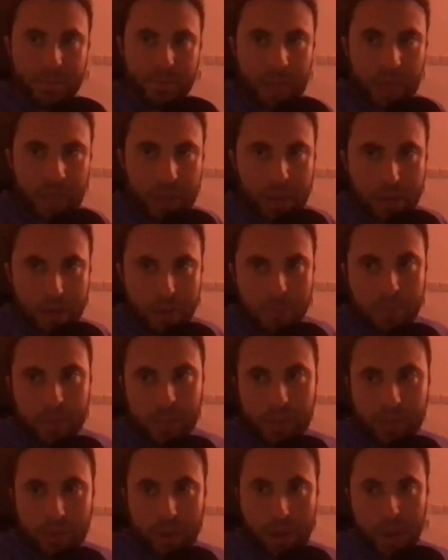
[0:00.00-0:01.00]
it could
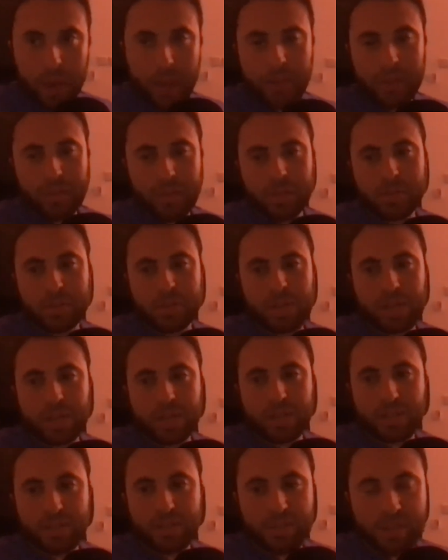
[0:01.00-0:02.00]
be, right, if you're
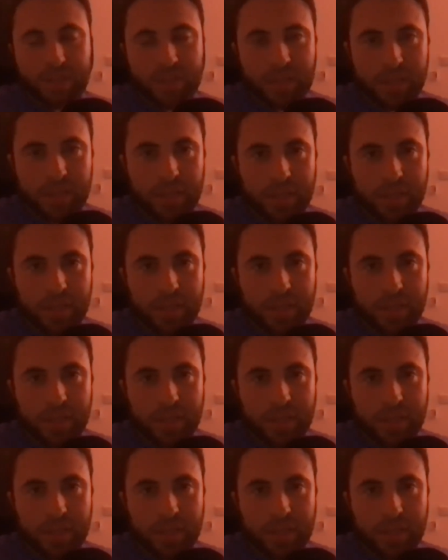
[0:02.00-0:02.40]
sensitive to tea